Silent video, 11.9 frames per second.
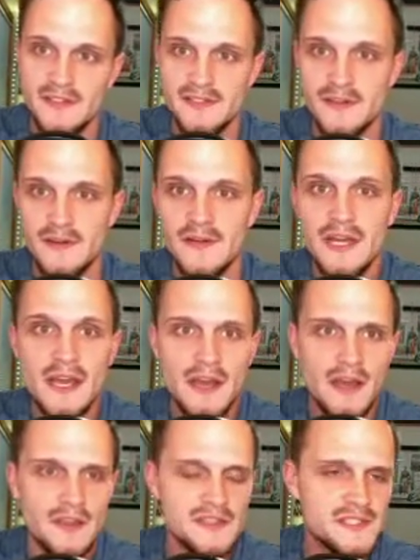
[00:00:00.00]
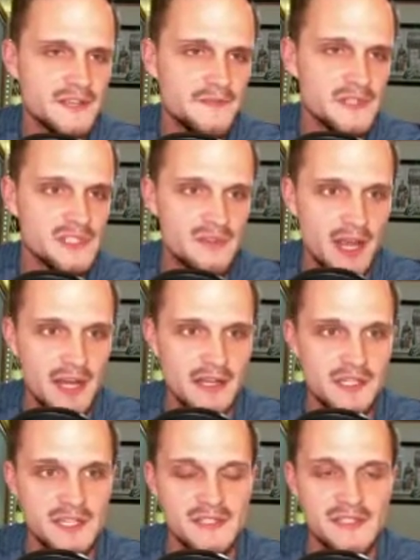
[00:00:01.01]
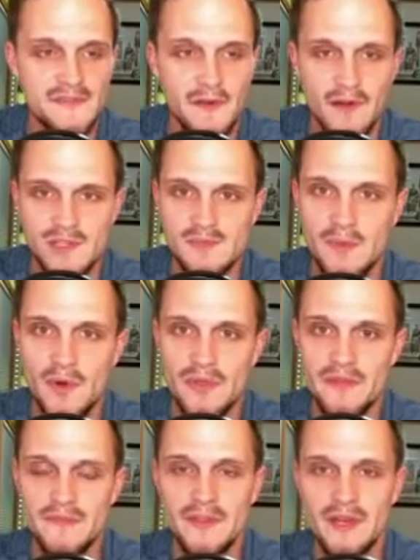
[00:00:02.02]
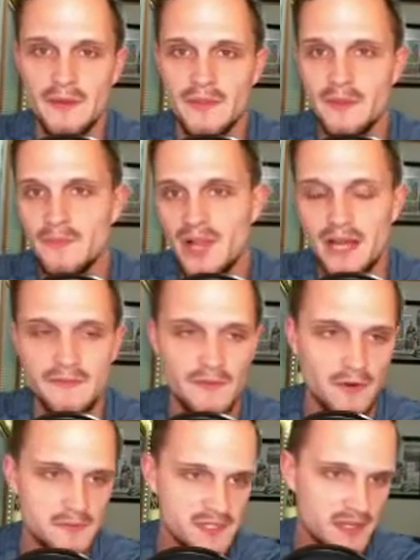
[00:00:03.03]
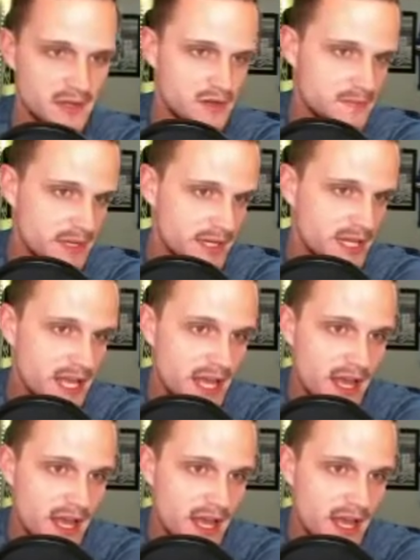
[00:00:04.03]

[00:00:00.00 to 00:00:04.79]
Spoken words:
So there's different strategies as far as both of the platforms go, but